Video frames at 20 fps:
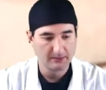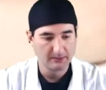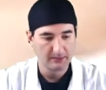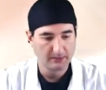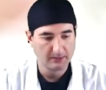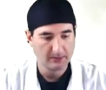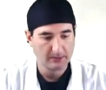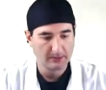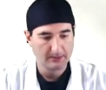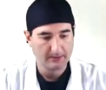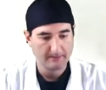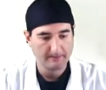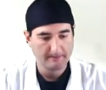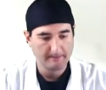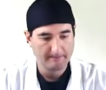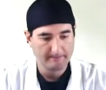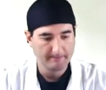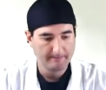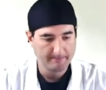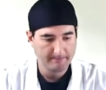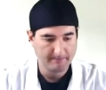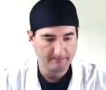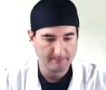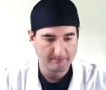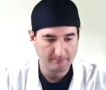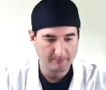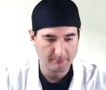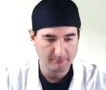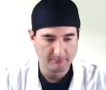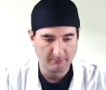
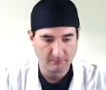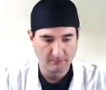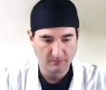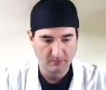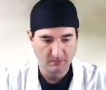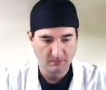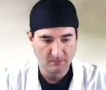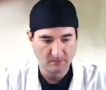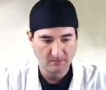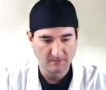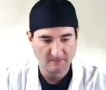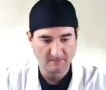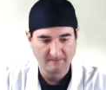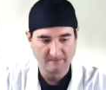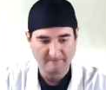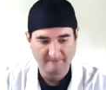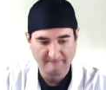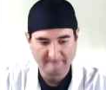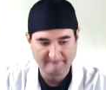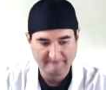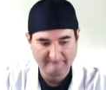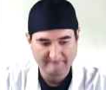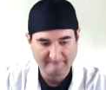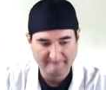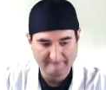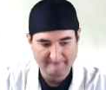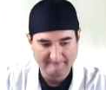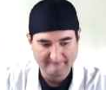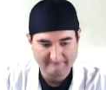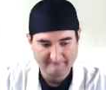
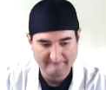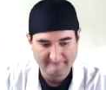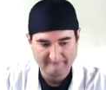Nothing is said.